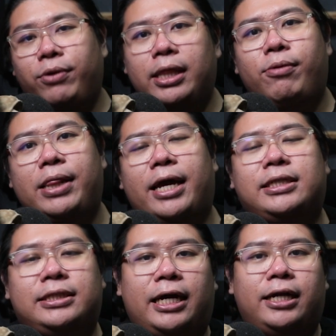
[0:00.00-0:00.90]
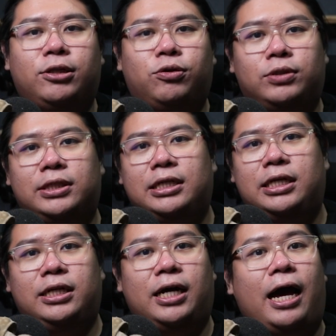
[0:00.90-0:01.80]
really excited to
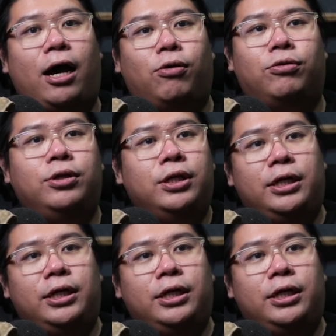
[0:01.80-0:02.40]
see how